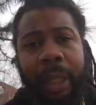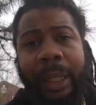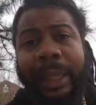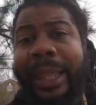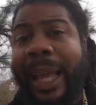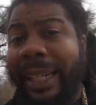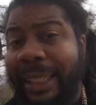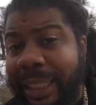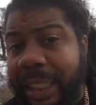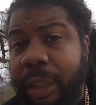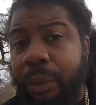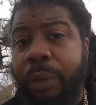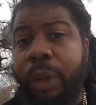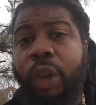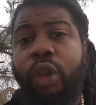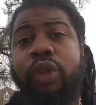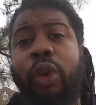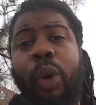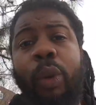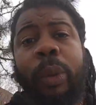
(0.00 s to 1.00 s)
that she
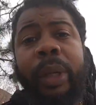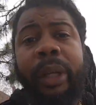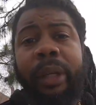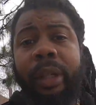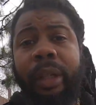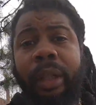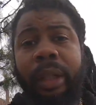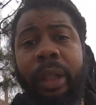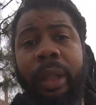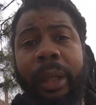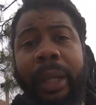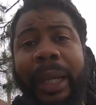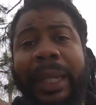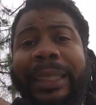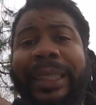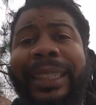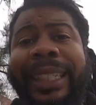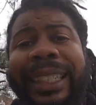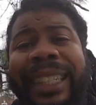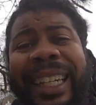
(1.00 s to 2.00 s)
recruited.
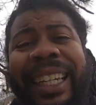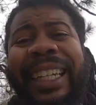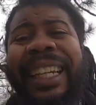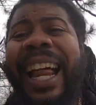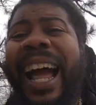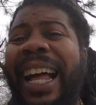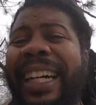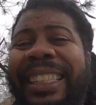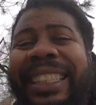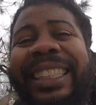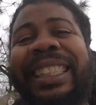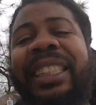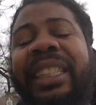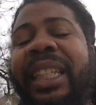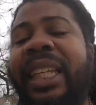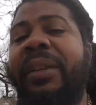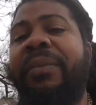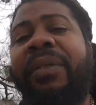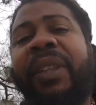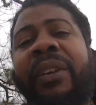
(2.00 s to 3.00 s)
She did not just
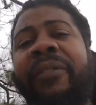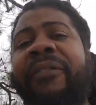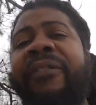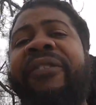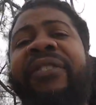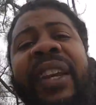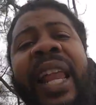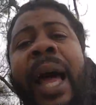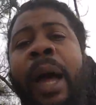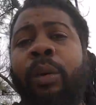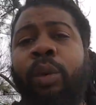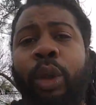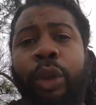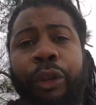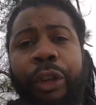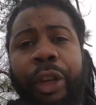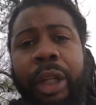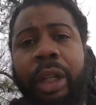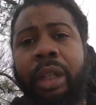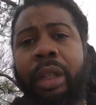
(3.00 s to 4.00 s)
leave them floundering,